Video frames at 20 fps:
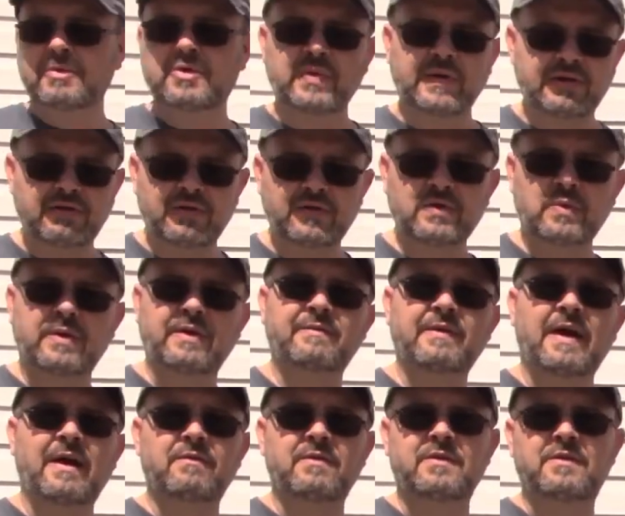between
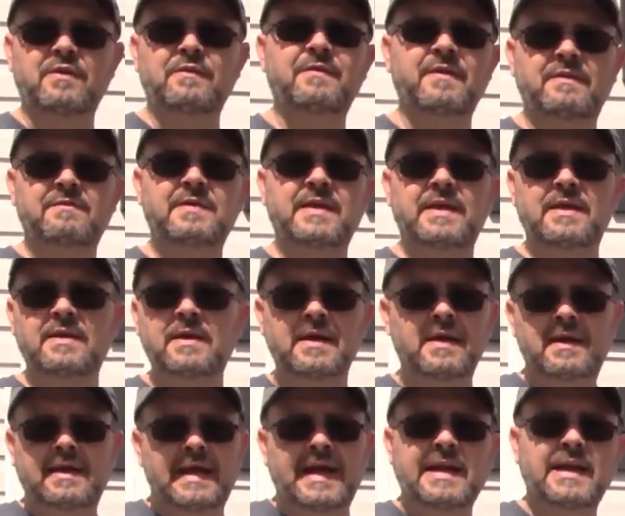225 and 250.
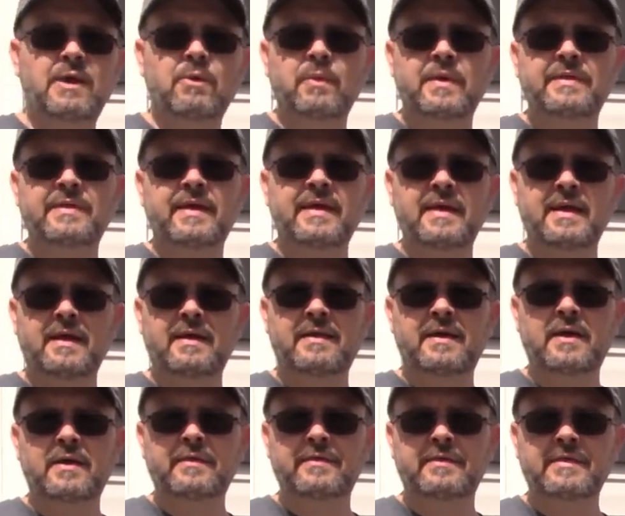Anywhere in
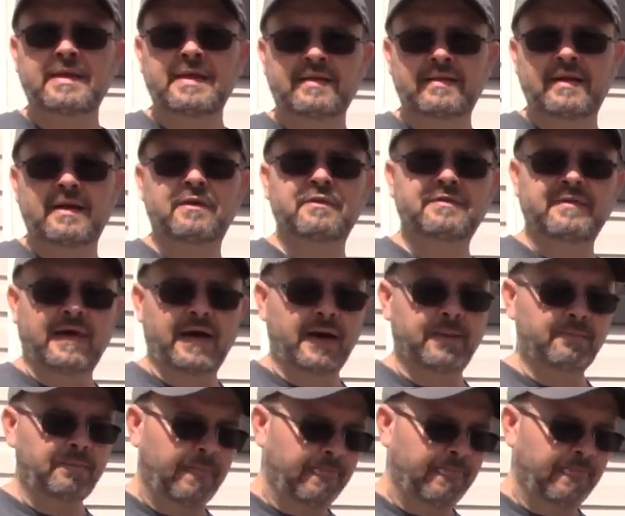there in, the, in there is fine.